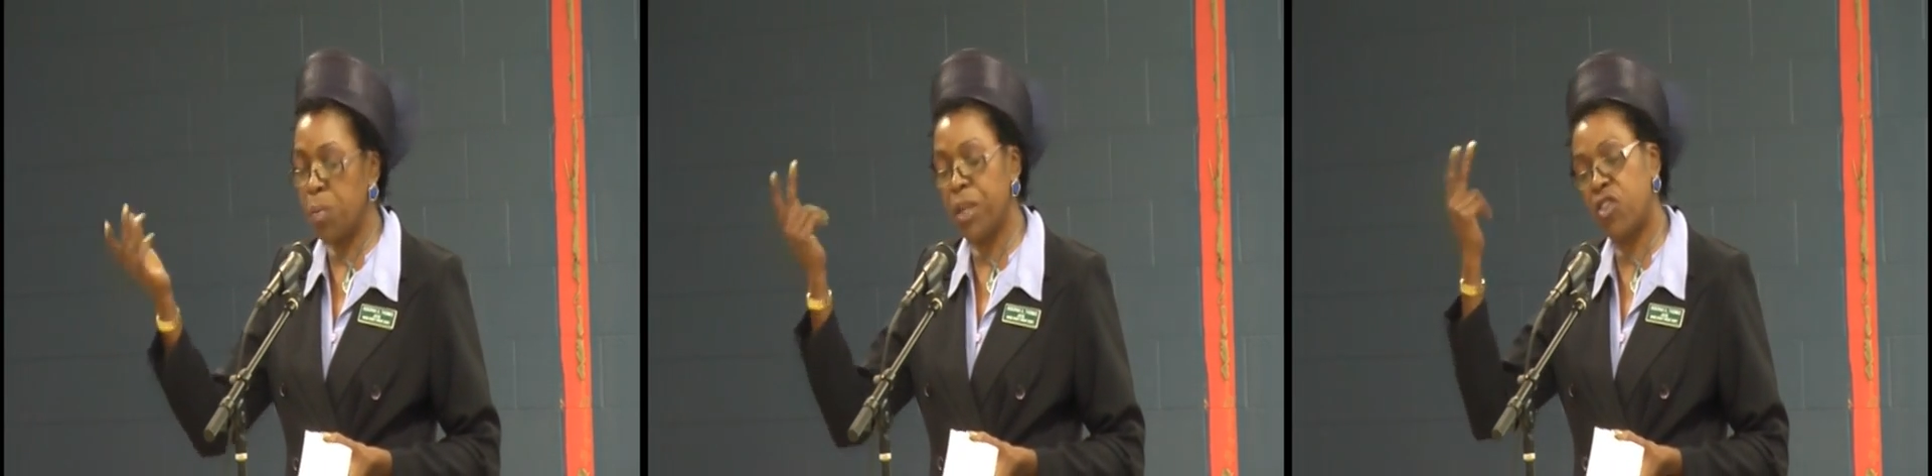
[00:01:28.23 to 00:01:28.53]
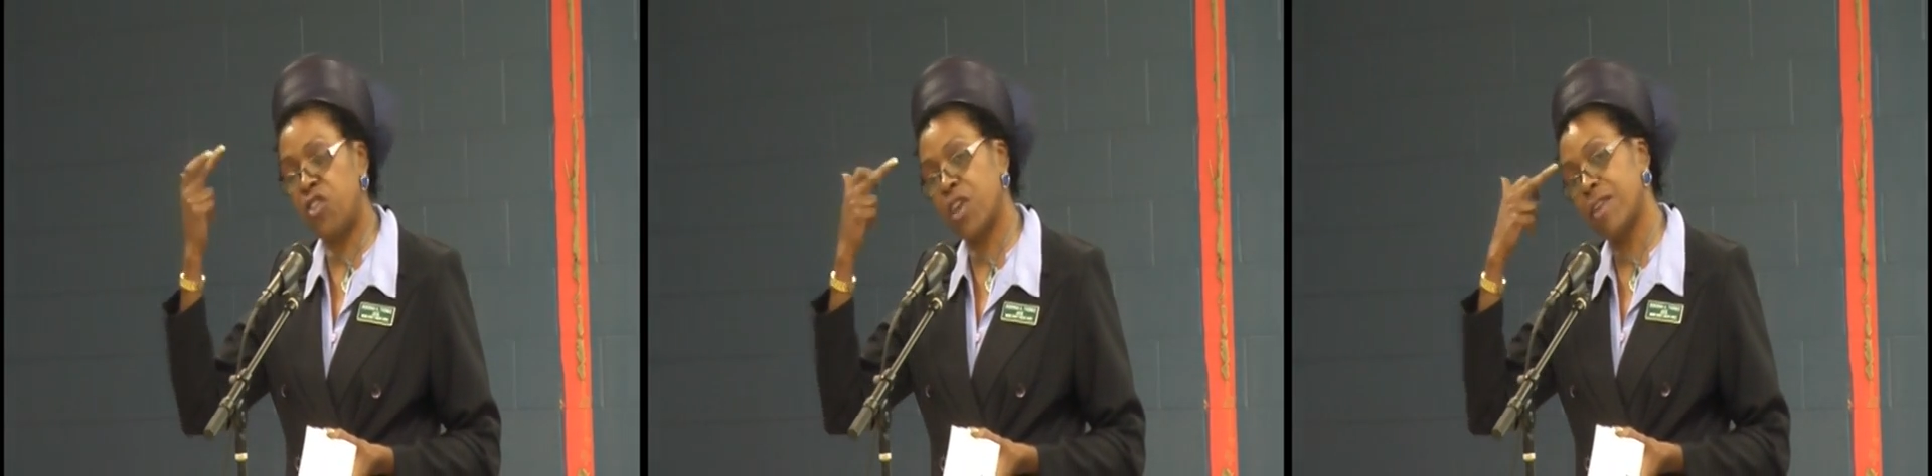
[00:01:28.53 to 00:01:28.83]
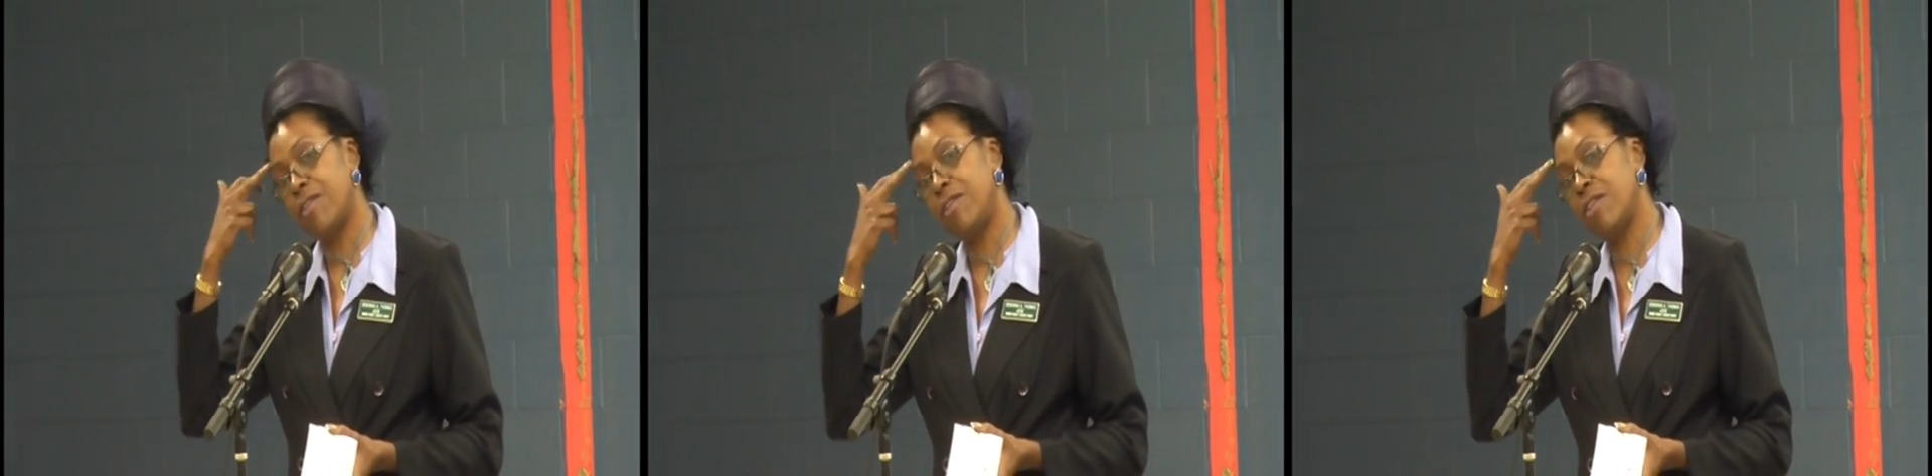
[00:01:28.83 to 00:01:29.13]
you put
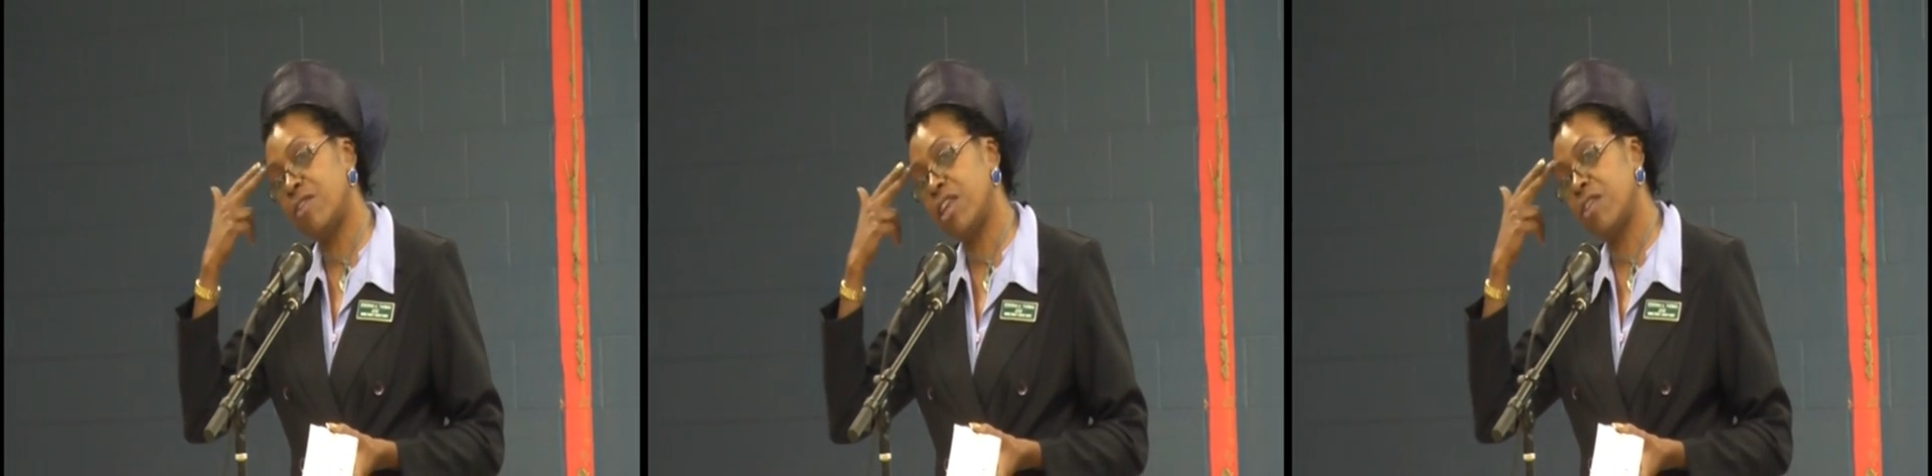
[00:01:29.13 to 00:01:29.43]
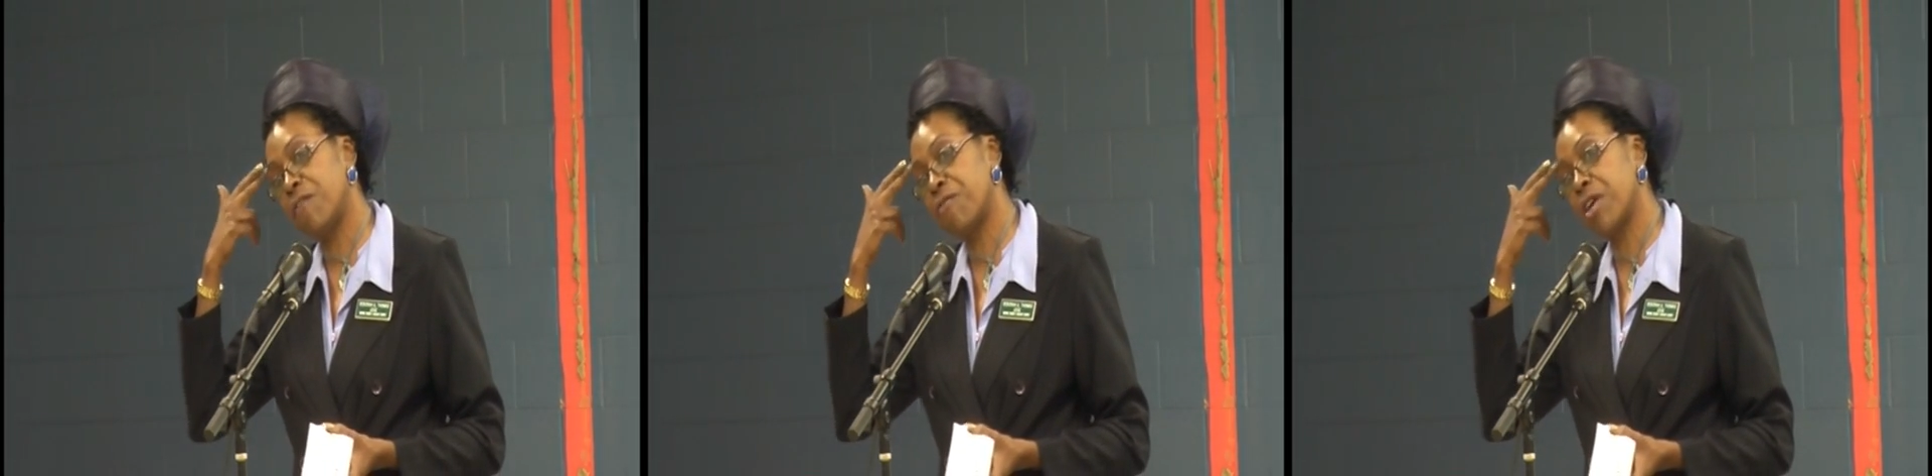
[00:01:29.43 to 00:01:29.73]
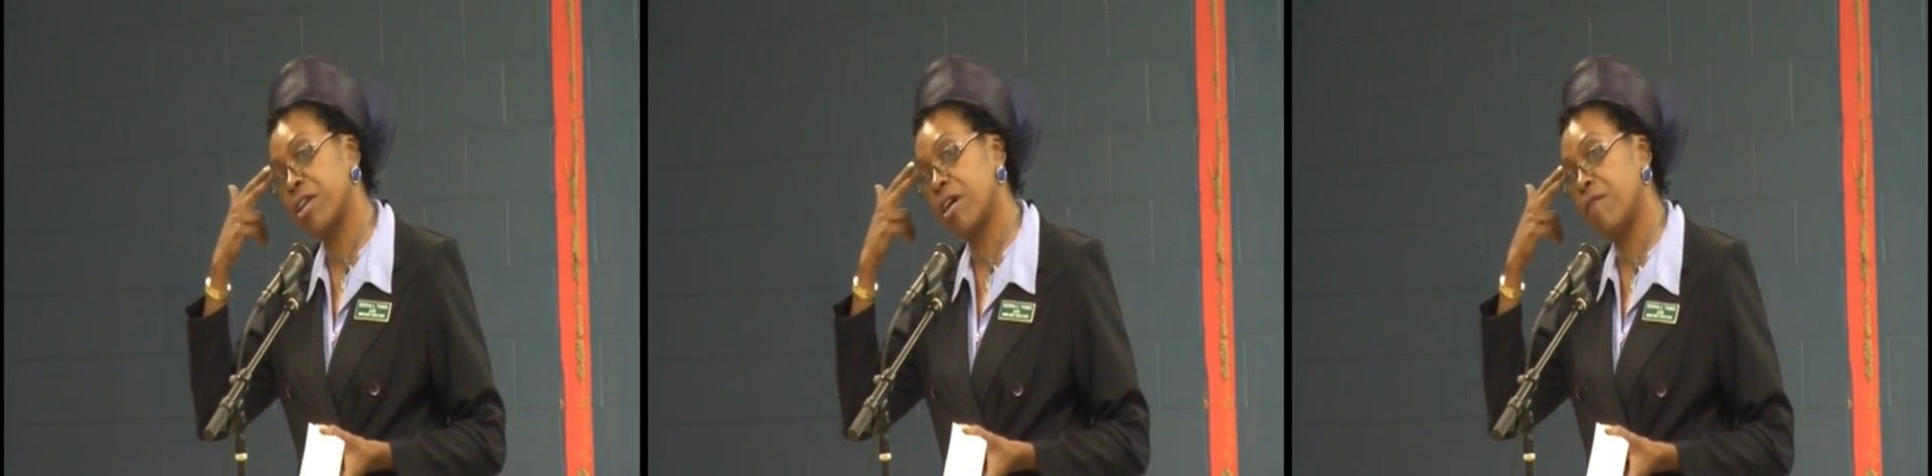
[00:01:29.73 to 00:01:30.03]
justice in the
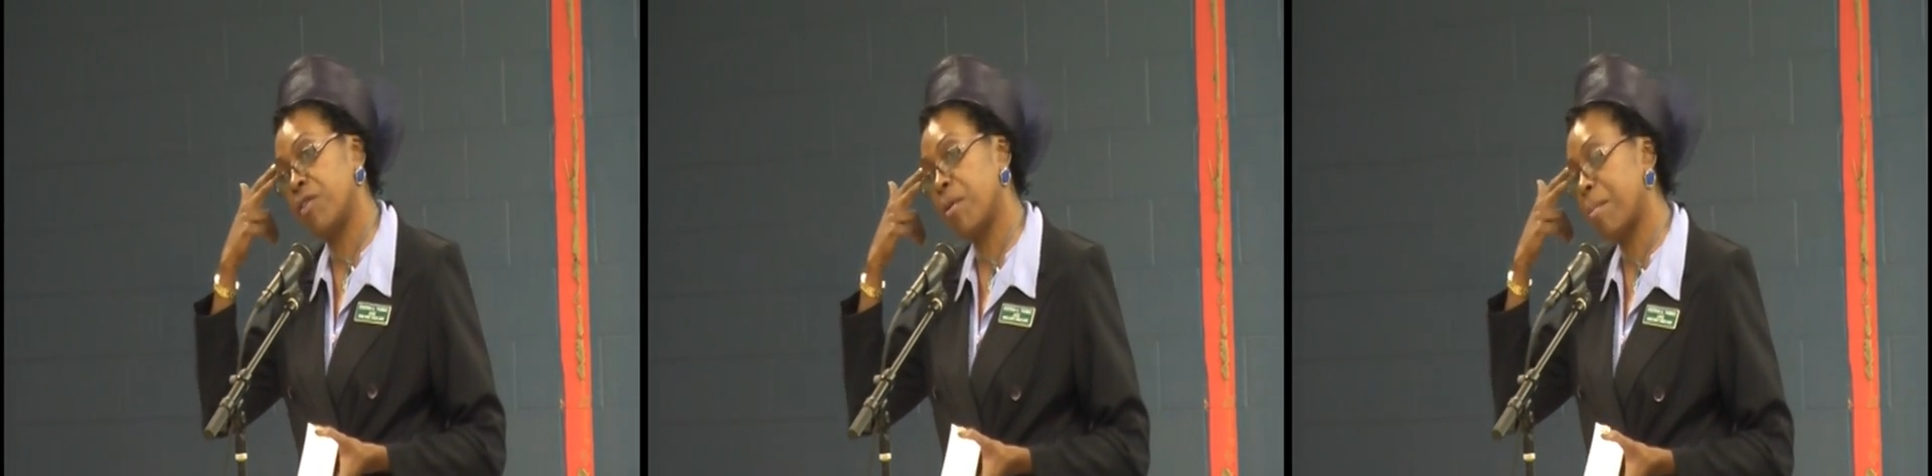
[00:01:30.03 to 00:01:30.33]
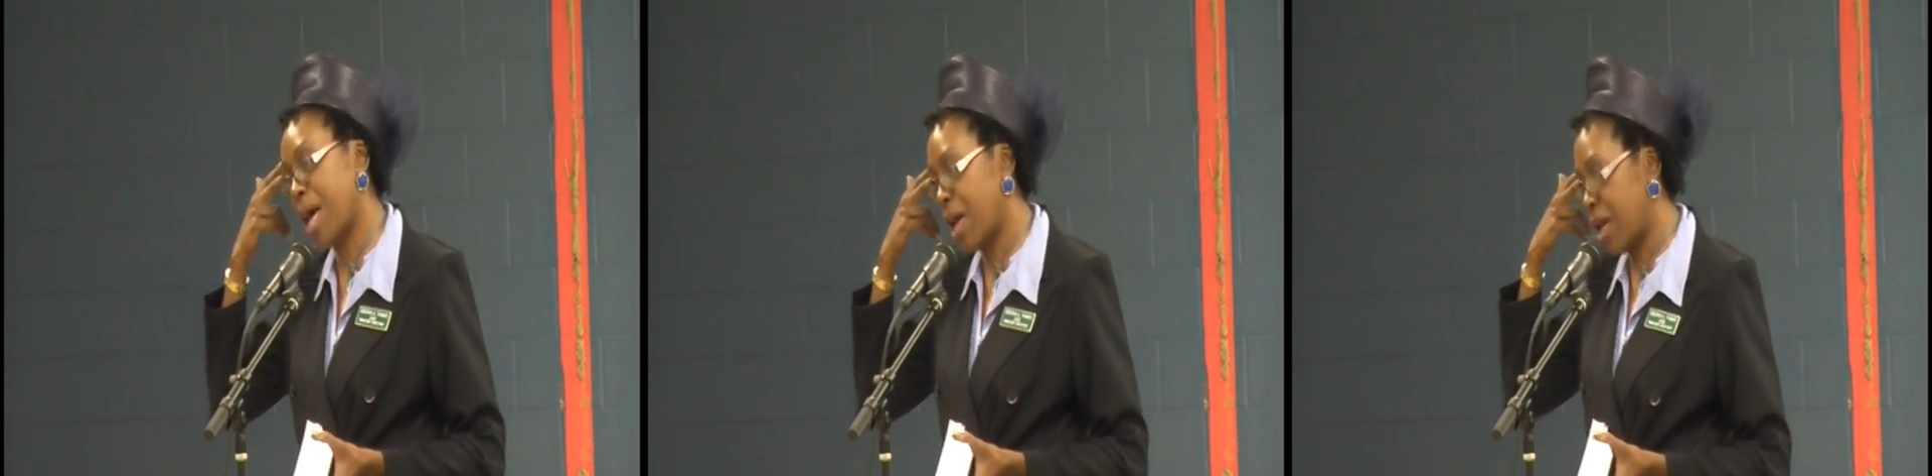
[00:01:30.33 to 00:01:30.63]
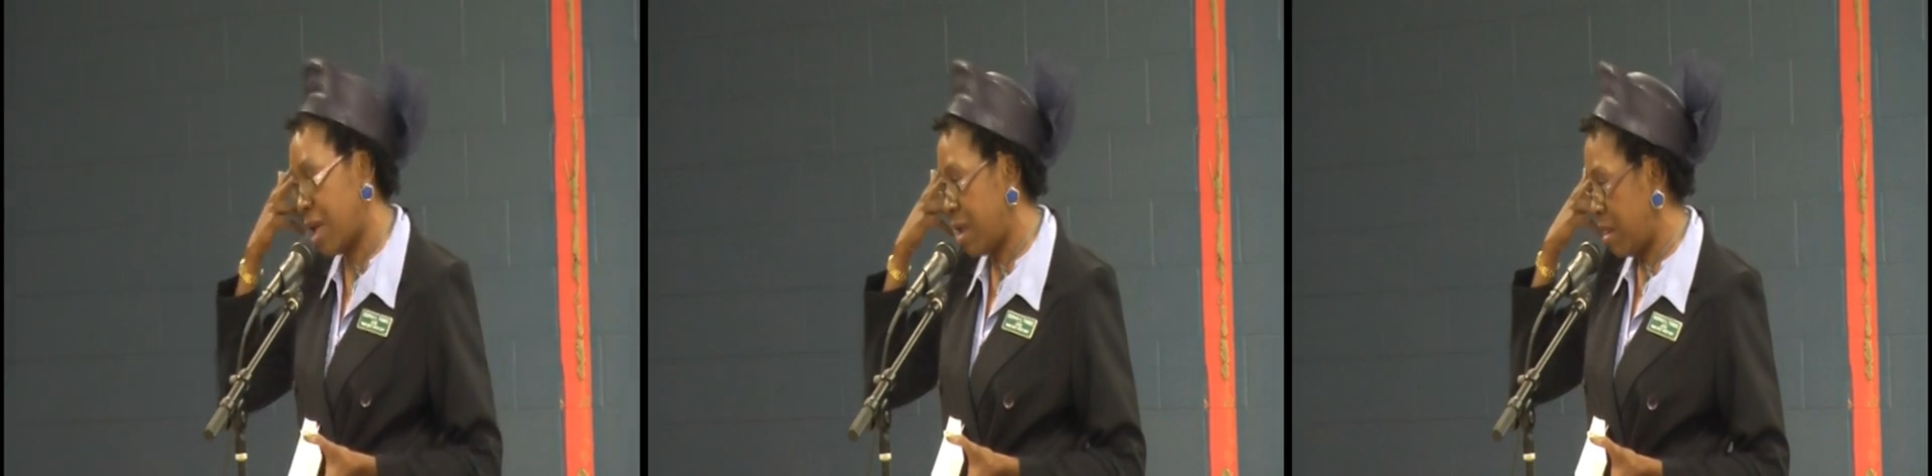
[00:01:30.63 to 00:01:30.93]
front of your
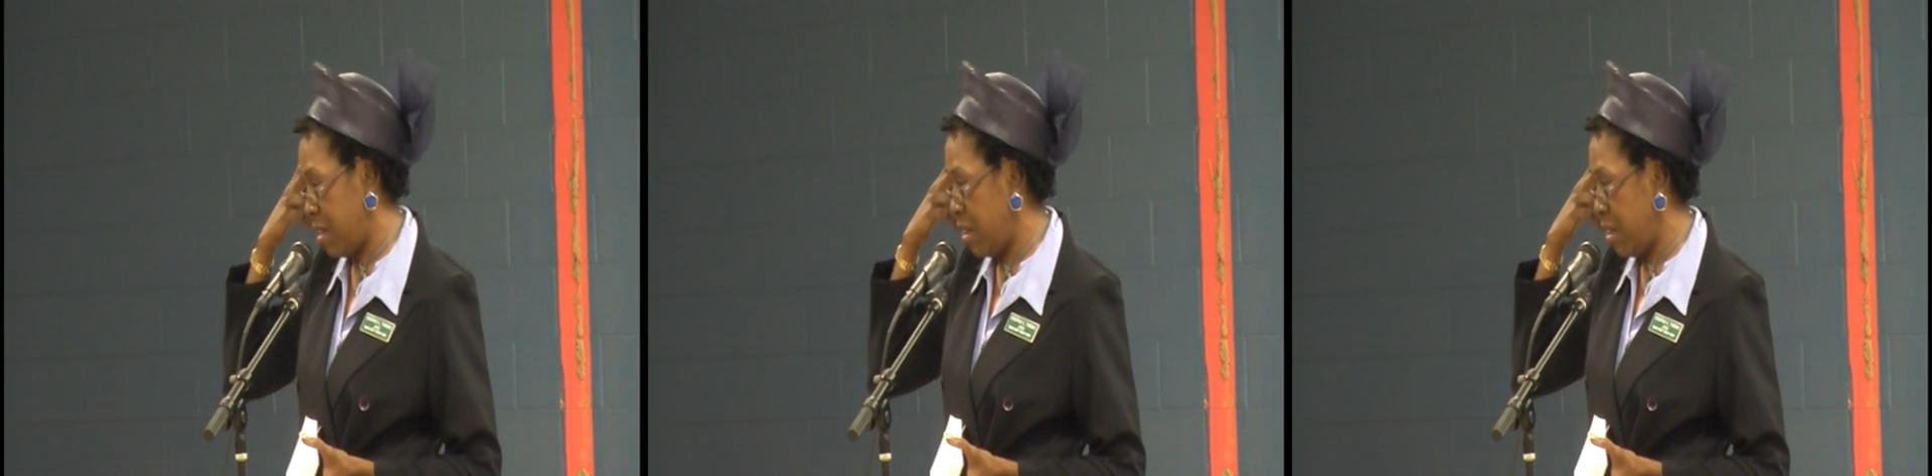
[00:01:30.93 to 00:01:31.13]
mind,